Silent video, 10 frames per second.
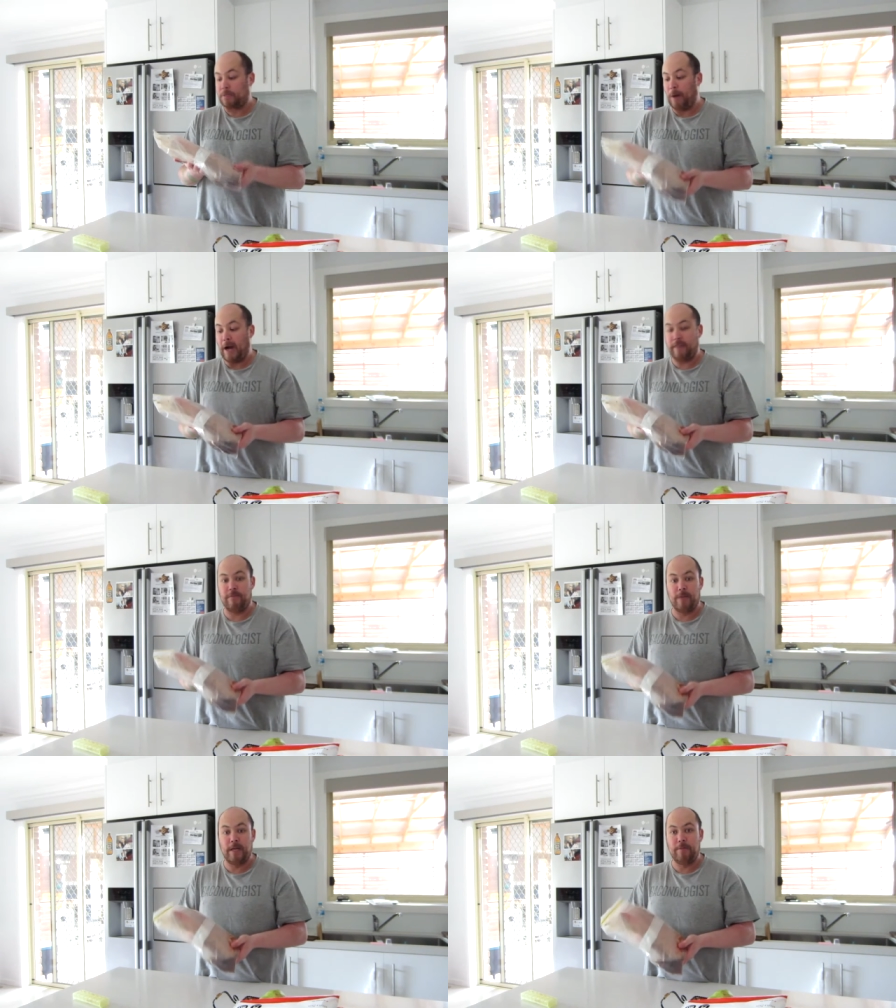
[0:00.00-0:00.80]
part
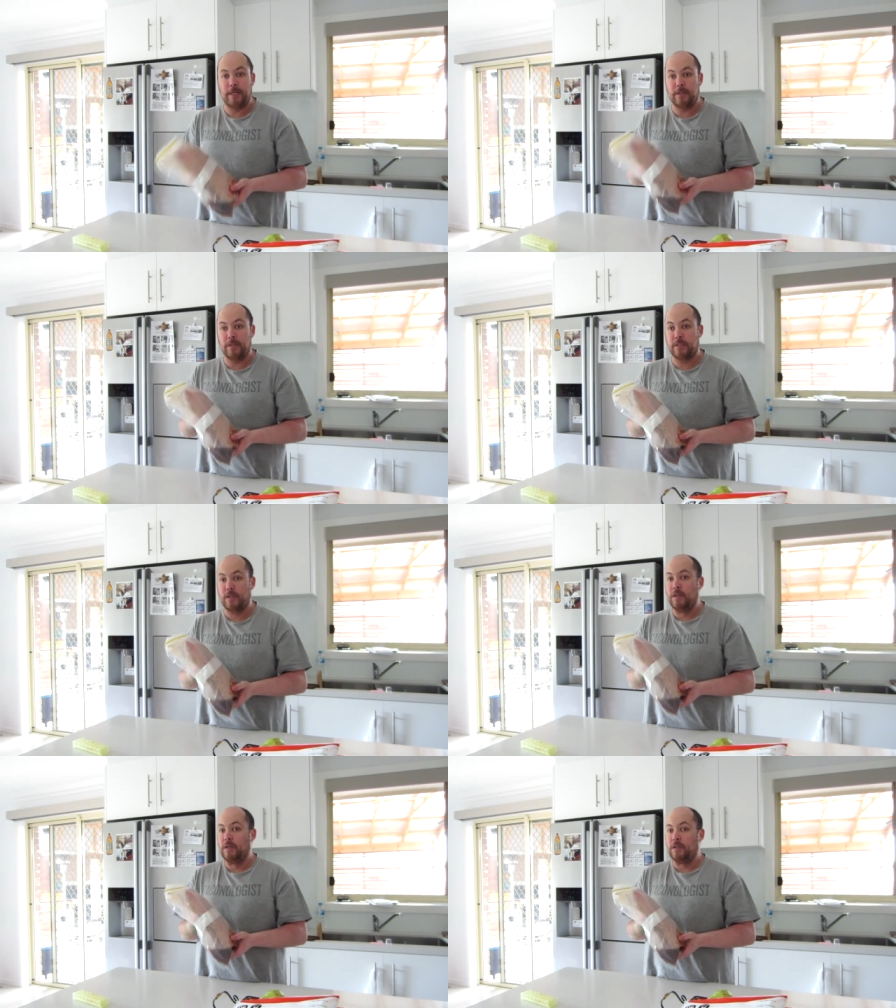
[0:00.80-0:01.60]
for me,
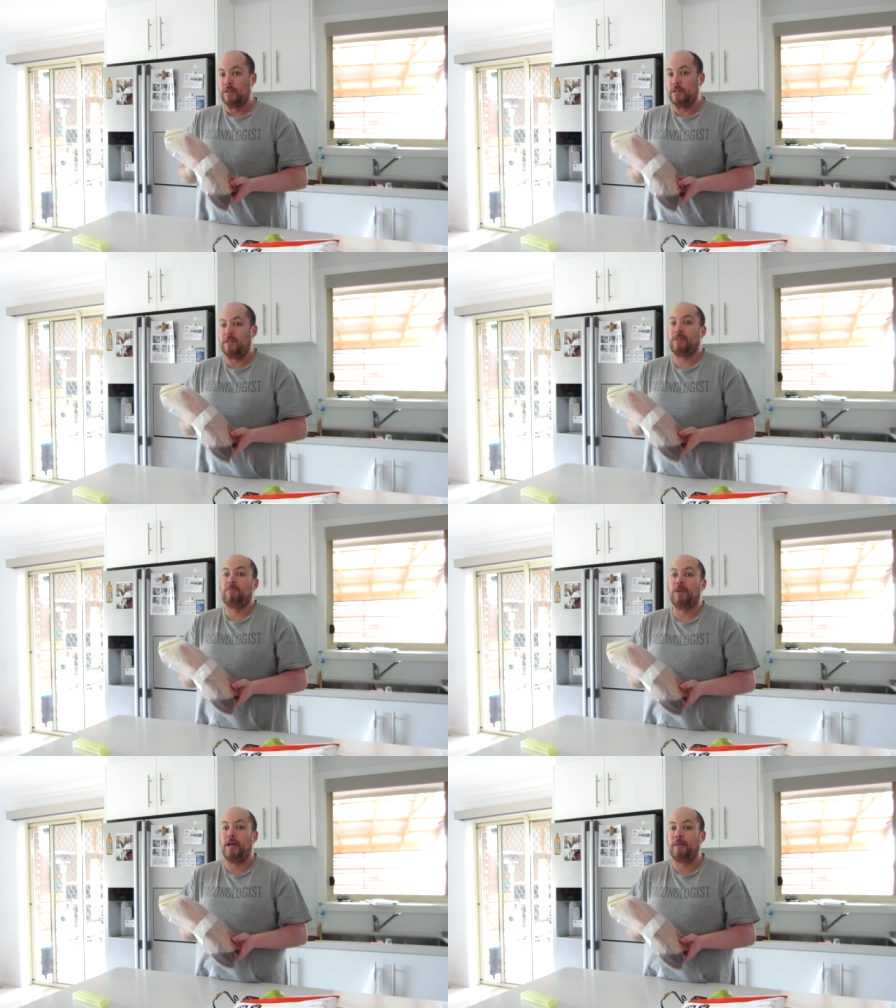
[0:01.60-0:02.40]
because you just
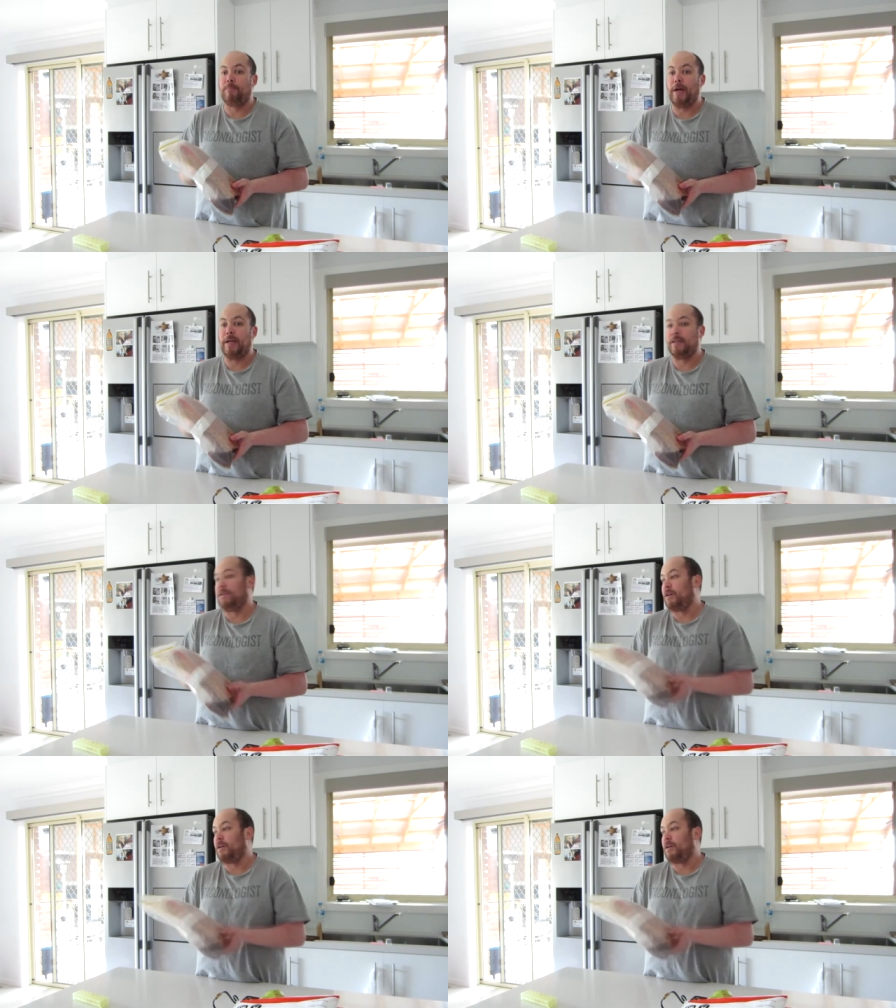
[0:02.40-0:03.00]
want to eat bacon.